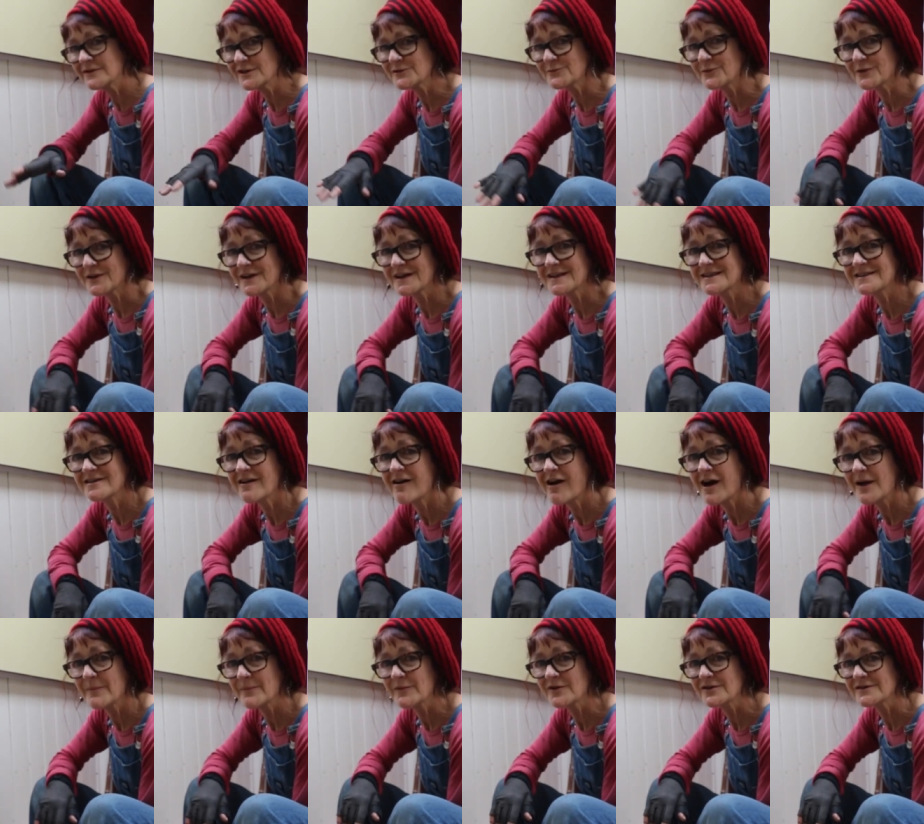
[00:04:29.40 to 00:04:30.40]
these one at a
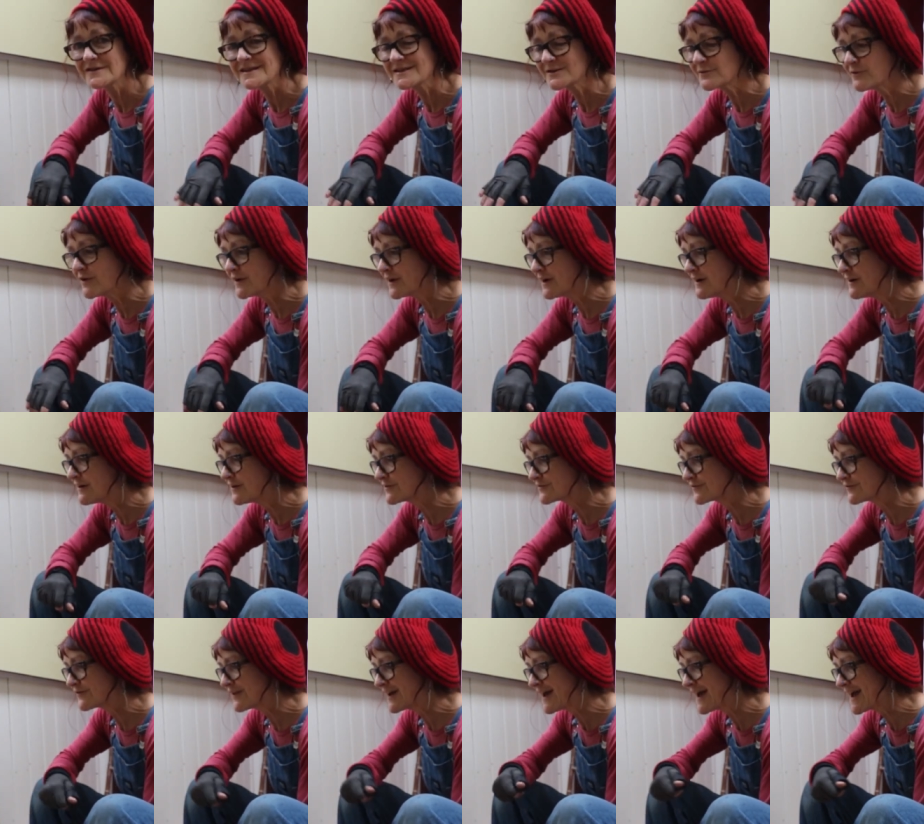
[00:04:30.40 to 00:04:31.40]
time because it's quite
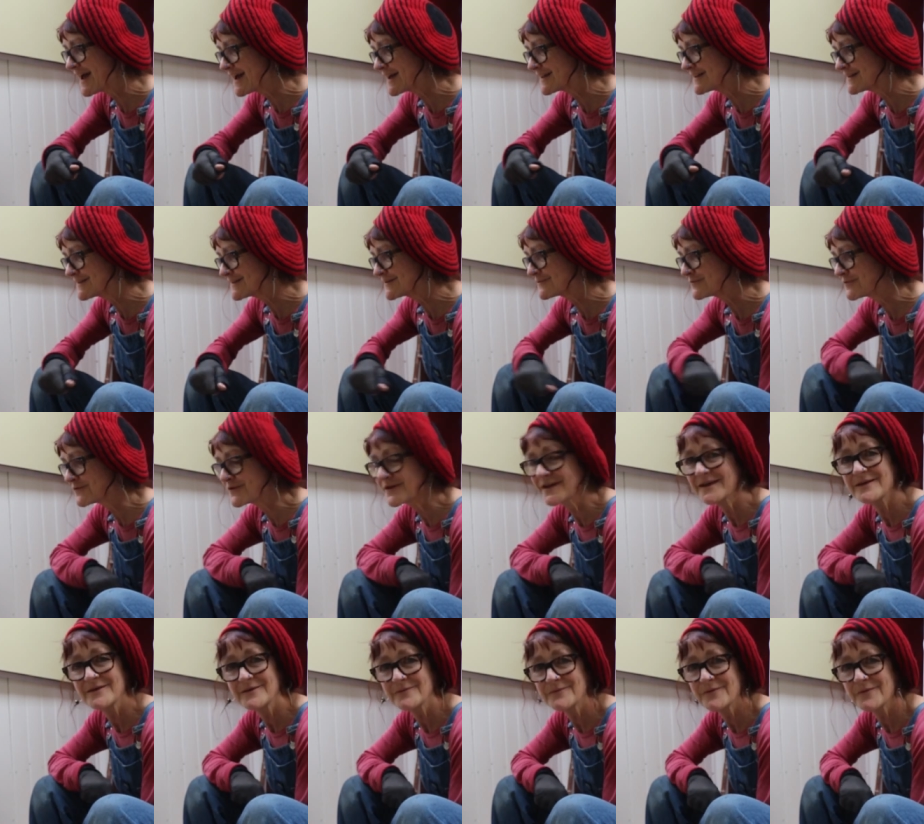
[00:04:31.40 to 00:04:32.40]
hard on the hands, all
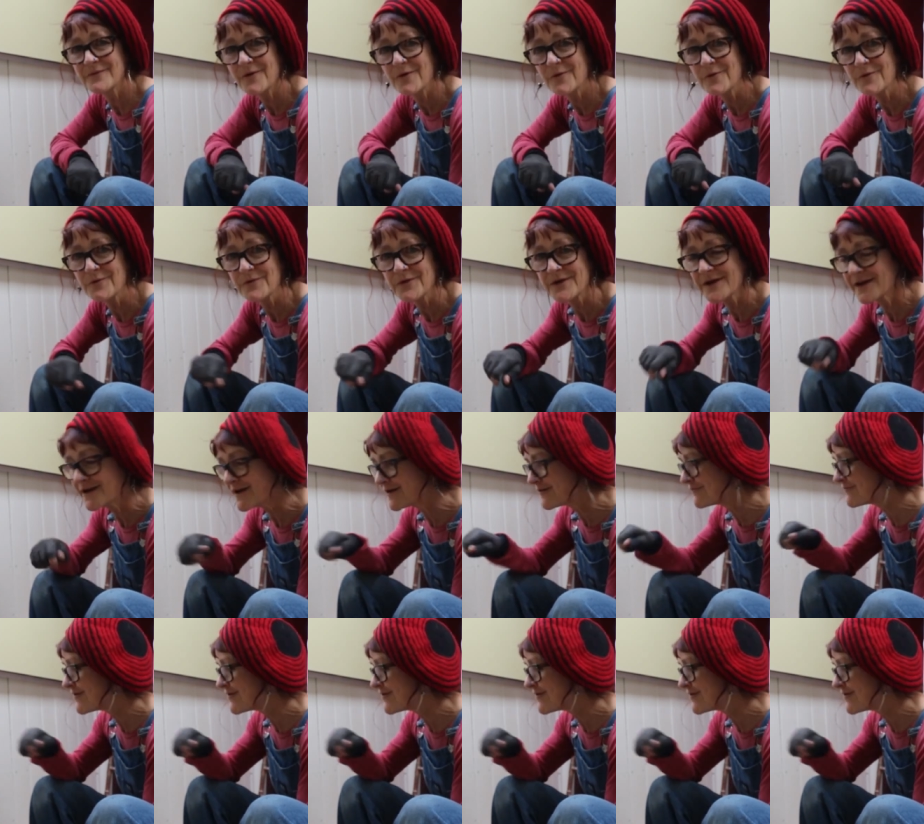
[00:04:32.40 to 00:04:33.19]
the